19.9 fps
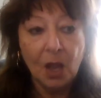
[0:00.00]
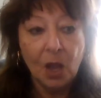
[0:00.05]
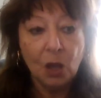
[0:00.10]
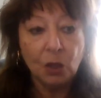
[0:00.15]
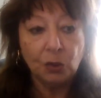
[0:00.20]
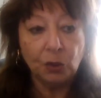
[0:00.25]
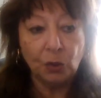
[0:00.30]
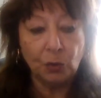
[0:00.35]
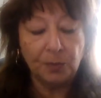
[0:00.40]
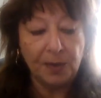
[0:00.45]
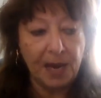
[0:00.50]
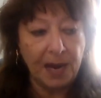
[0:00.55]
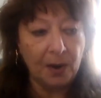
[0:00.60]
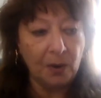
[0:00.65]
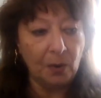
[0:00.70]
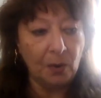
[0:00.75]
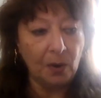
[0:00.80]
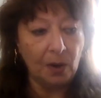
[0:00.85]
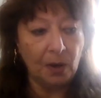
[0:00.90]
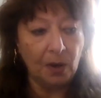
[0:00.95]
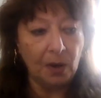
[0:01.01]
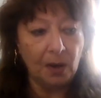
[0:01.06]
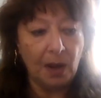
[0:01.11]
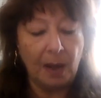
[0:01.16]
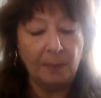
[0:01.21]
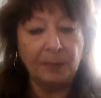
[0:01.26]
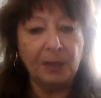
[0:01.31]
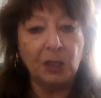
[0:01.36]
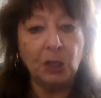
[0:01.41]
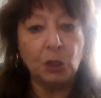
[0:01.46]
So now uh,
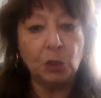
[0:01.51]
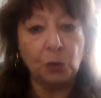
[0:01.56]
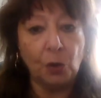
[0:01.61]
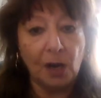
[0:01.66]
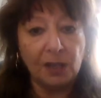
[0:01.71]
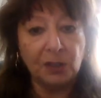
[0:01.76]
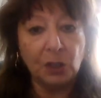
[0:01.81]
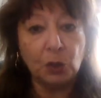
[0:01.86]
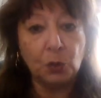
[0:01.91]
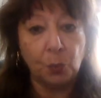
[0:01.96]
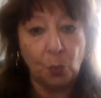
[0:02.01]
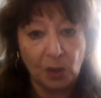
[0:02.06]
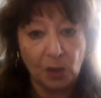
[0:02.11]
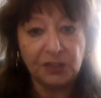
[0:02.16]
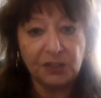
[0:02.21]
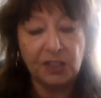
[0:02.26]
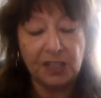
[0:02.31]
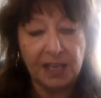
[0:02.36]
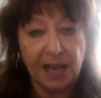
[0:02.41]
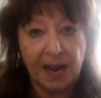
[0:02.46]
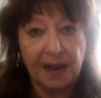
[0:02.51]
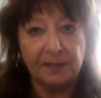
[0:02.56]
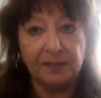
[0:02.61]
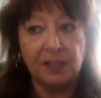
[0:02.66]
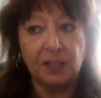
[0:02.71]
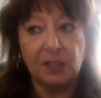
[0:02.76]
I'm going to try this once again.